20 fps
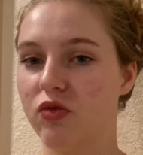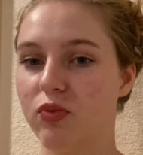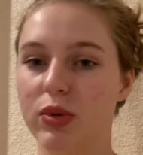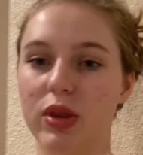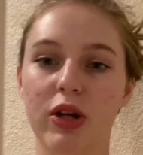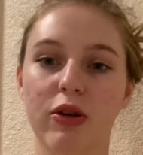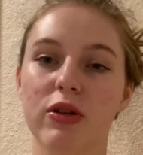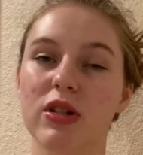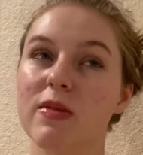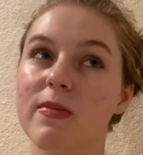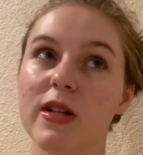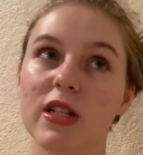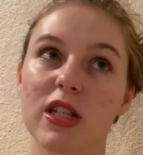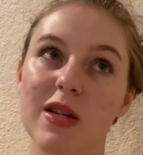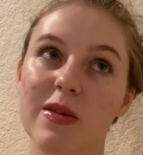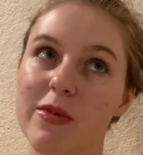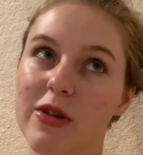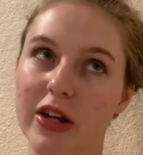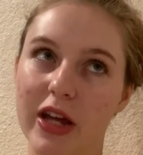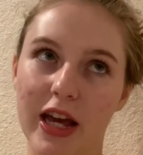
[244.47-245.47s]
but there was a
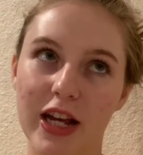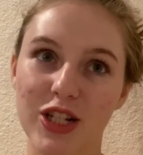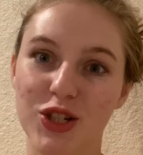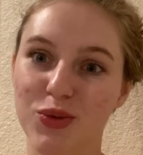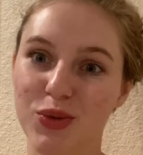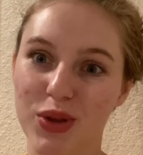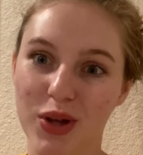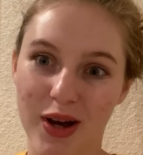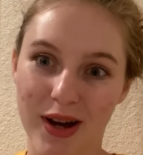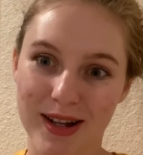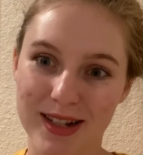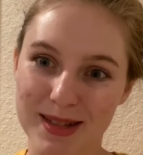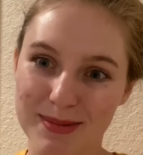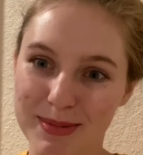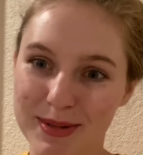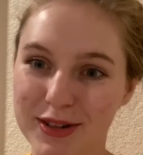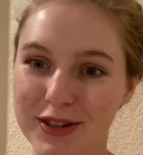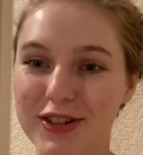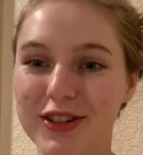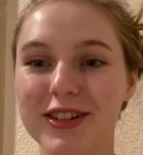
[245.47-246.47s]
miscommunication with the
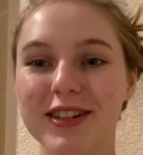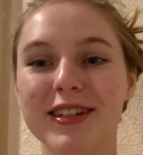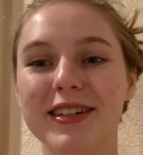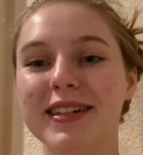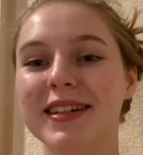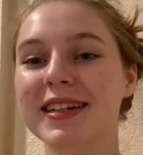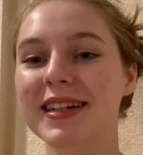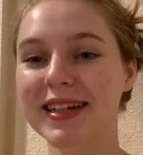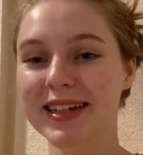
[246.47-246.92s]
hospital and